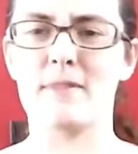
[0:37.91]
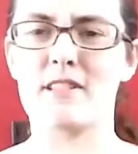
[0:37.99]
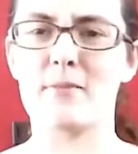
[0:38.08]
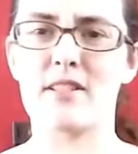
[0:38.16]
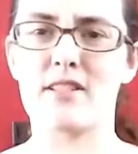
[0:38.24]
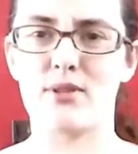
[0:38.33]

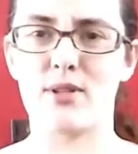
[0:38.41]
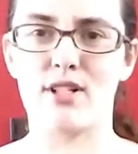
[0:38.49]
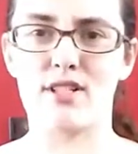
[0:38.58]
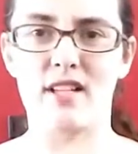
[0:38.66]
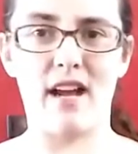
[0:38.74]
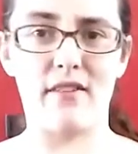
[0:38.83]
It's a bit
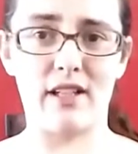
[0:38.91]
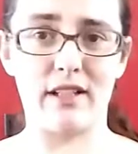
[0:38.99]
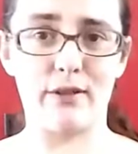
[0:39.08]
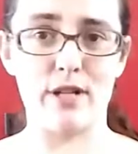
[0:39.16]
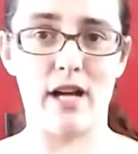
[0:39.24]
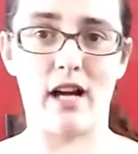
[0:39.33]
strange that I have an
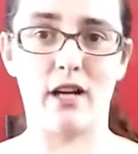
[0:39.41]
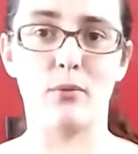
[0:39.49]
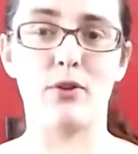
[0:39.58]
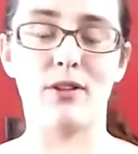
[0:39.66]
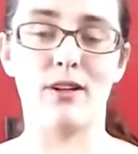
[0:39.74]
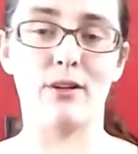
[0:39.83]
English
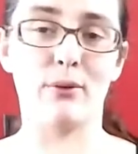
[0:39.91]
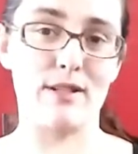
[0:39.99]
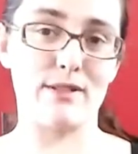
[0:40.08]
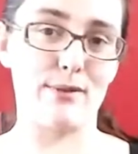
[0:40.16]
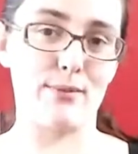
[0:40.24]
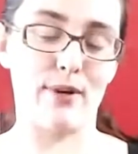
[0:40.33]
hackamore on a
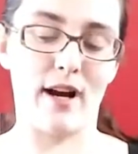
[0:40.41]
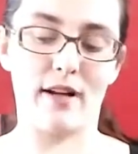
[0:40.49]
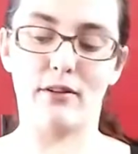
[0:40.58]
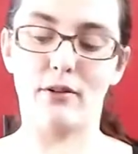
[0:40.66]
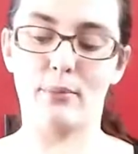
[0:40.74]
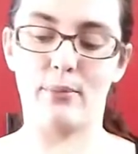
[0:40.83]
Western
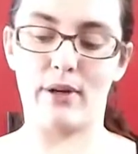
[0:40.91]
bridle,